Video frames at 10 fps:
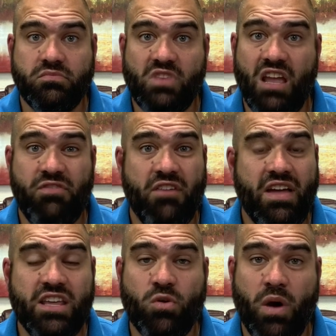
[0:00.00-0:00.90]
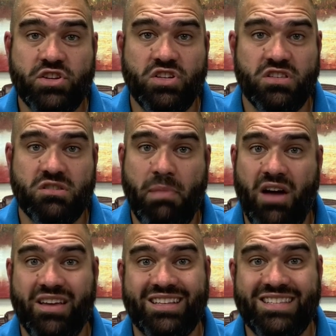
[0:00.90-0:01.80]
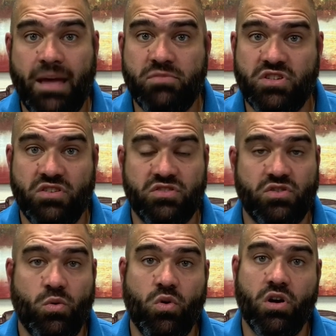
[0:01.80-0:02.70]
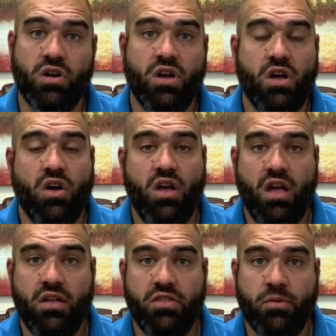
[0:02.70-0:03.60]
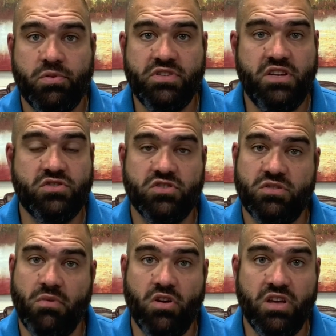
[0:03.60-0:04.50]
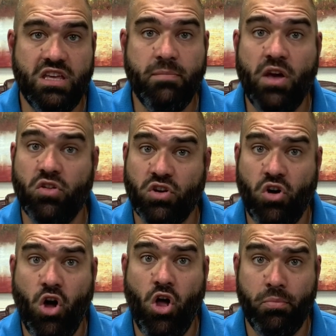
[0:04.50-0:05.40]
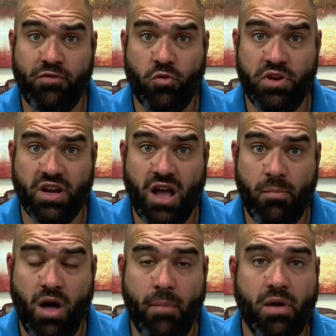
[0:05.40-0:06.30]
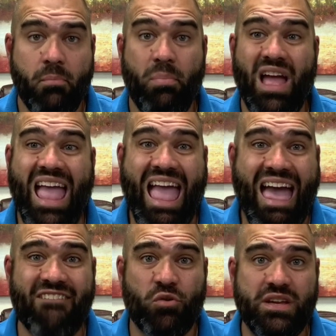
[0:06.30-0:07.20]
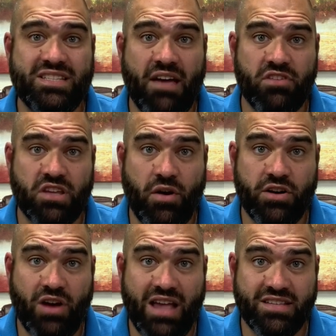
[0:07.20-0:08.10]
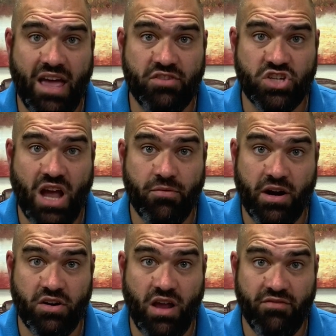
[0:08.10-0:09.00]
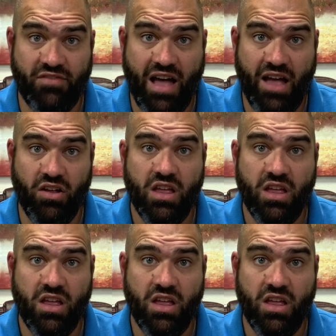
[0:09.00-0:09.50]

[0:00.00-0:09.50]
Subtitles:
If you have any questions about exemptions or the procedures, email or call before you come up. But every 7th grader has to have a shot record on file.